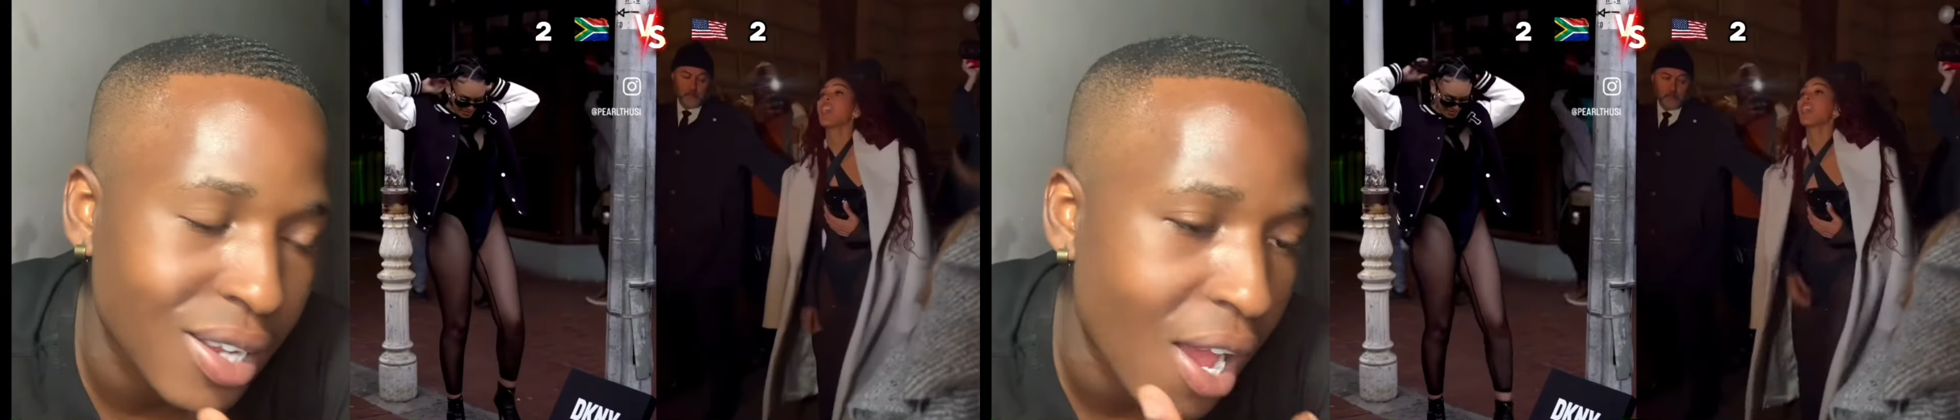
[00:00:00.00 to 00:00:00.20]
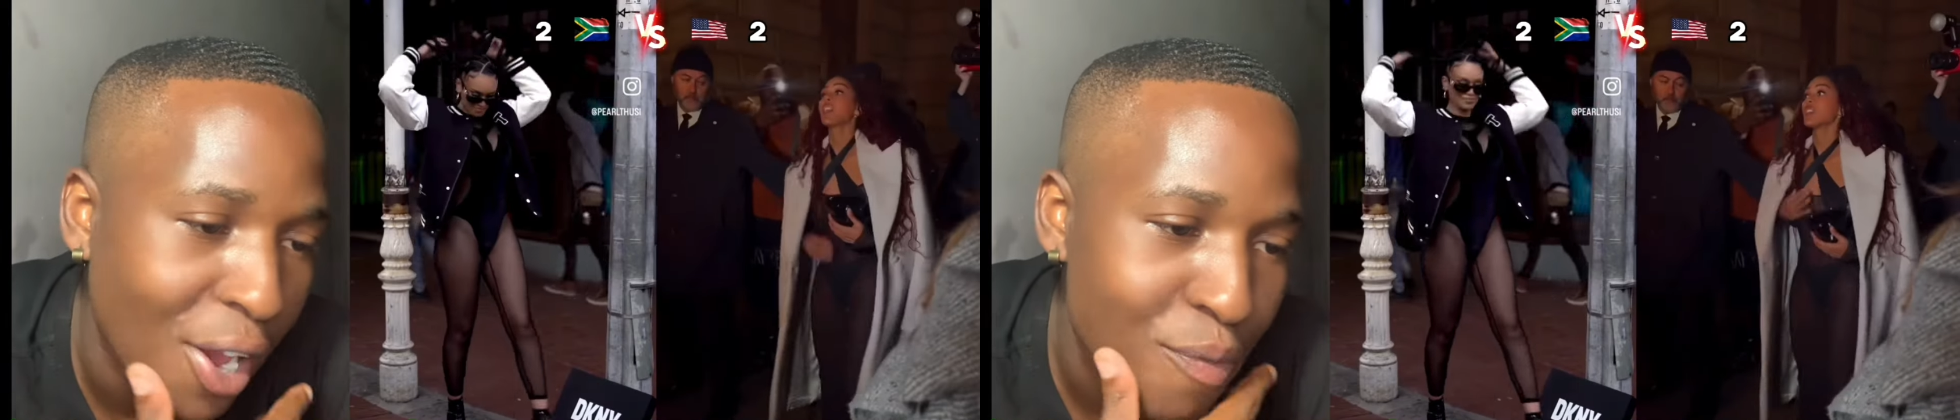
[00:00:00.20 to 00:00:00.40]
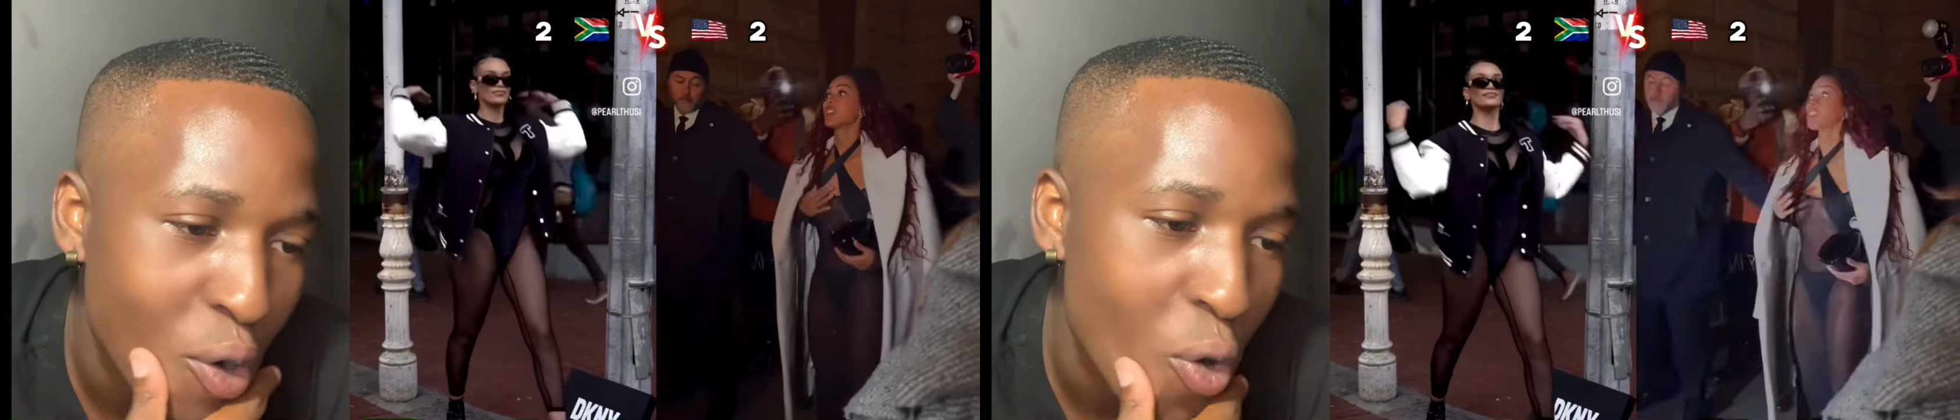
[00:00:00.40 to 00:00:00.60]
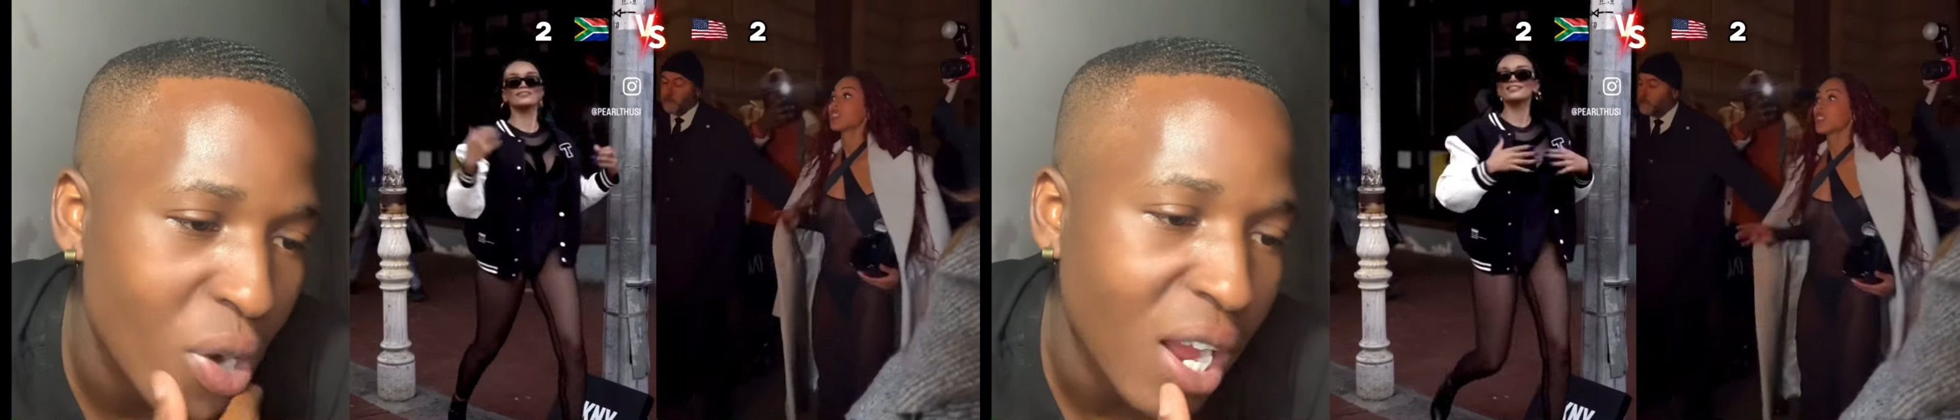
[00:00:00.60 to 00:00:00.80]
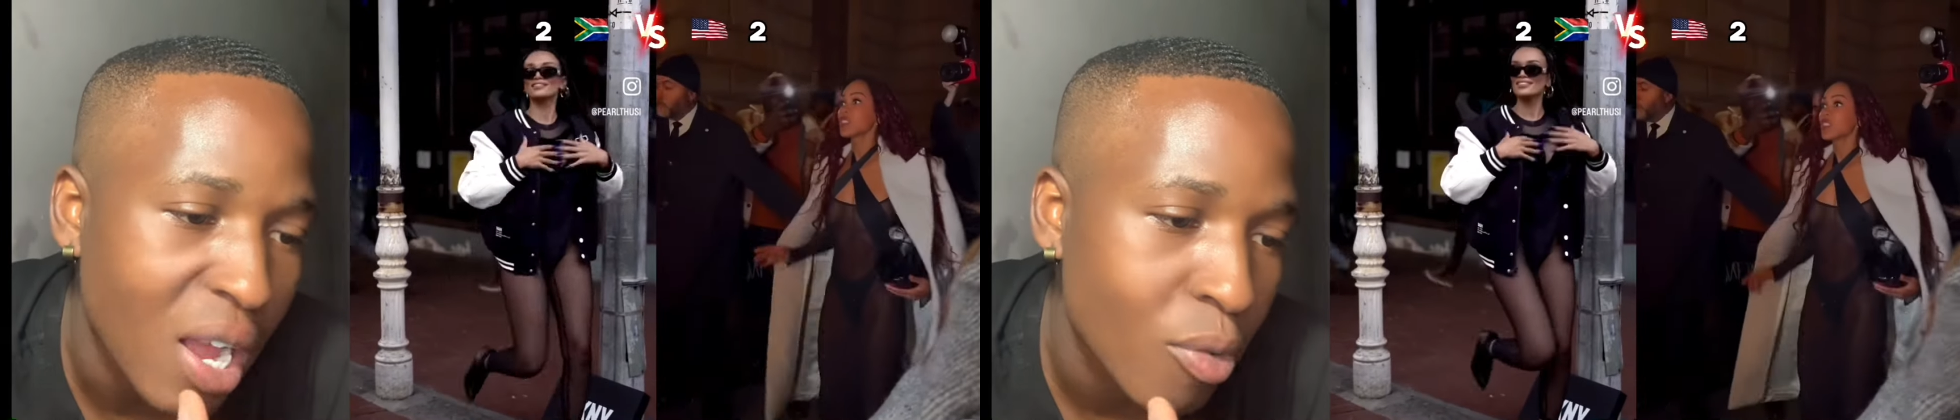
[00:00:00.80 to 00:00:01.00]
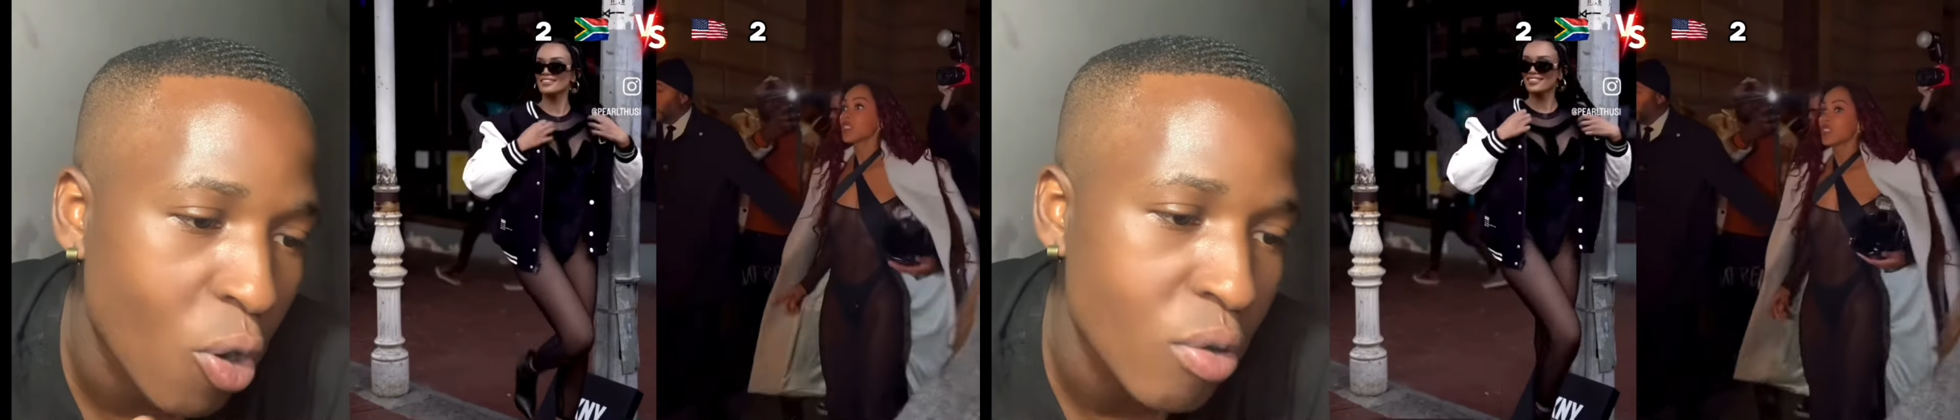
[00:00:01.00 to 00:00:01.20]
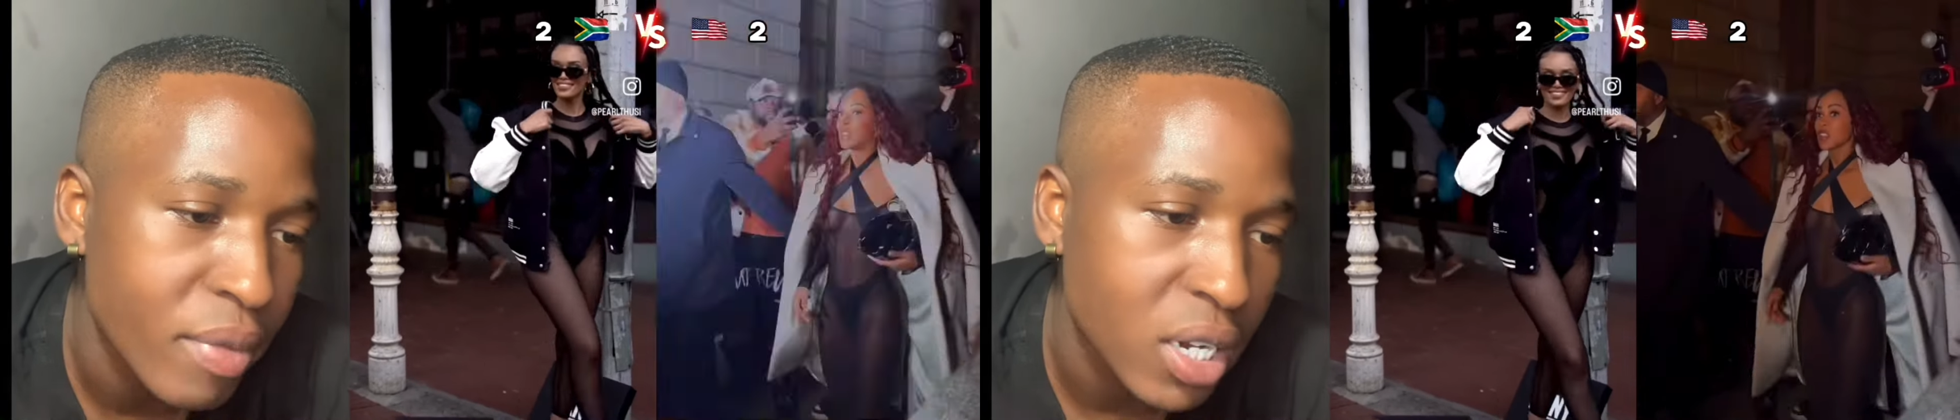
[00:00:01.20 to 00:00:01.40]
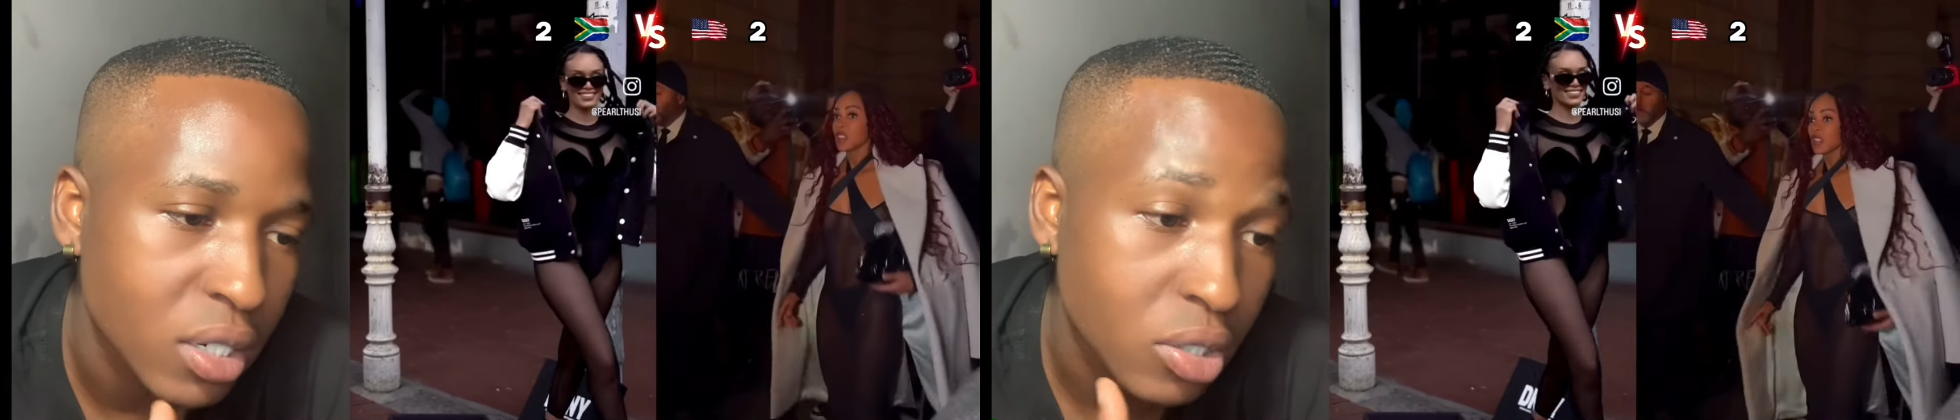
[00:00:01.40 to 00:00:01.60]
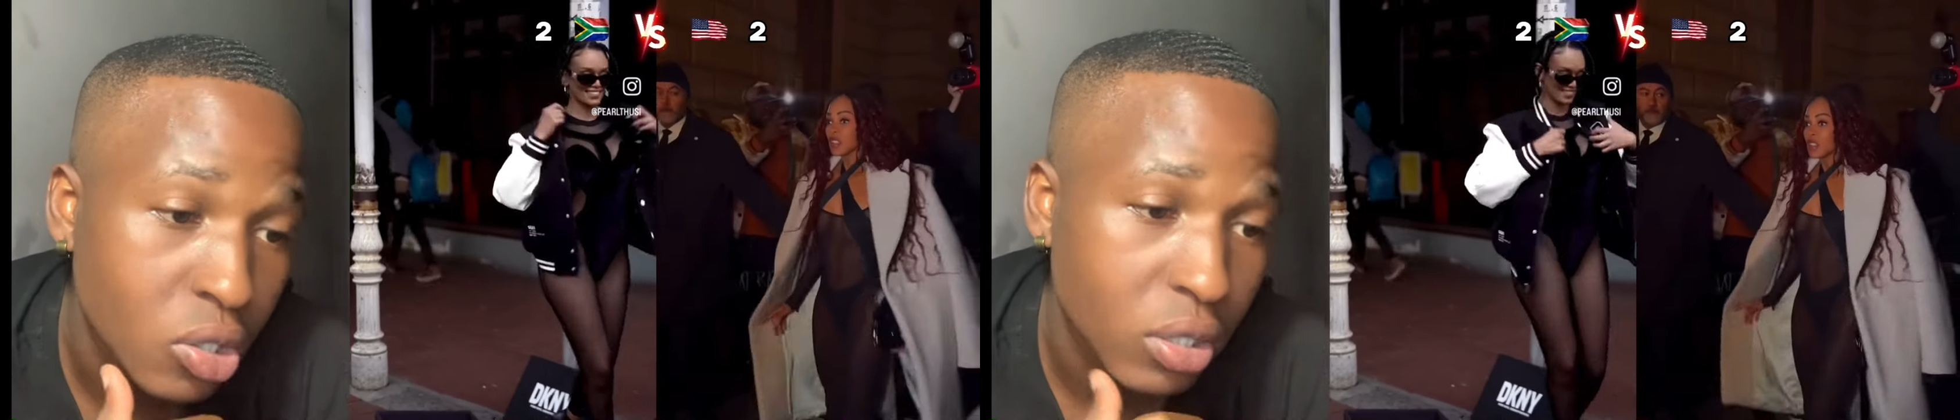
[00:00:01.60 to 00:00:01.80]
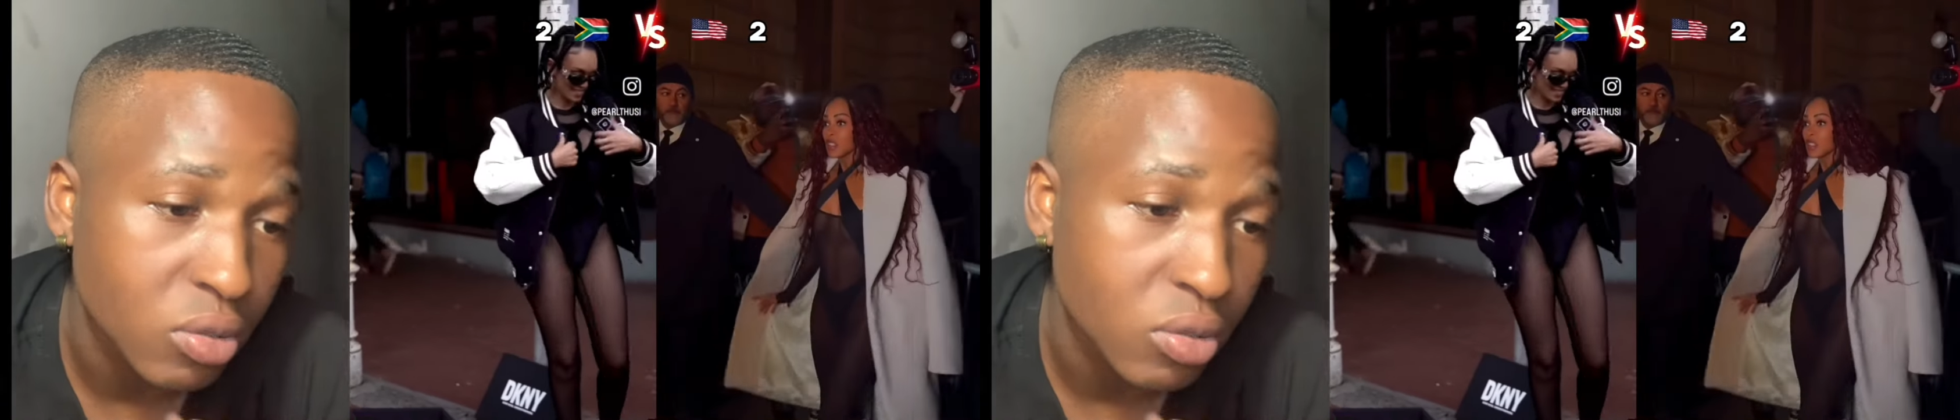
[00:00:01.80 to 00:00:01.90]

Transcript: like, bro, like, I'm going with Megan Good.